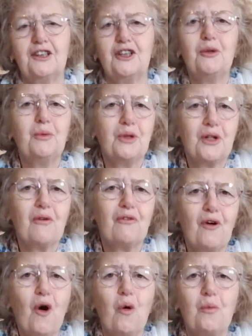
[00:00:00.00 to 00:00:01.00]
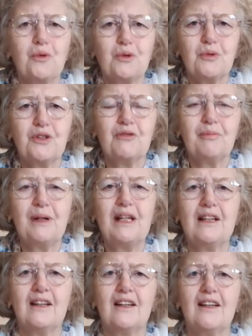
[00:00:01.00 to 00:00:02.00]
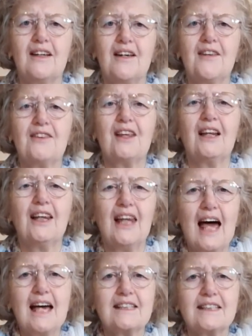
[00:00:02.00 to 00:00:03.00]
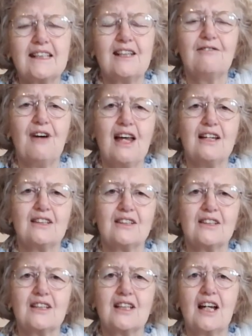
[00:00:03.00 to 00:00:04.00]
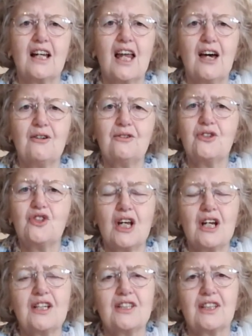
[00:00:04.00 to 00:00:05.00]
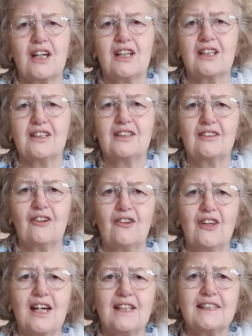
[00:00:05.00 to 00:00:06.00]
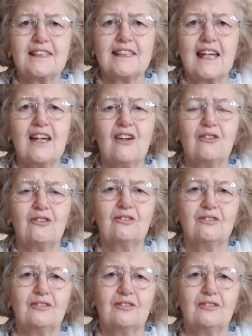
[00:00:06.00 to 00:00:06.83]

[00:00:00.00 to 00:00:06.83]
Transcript: you would have hoped would have been the last event that allowed genocide on that scale.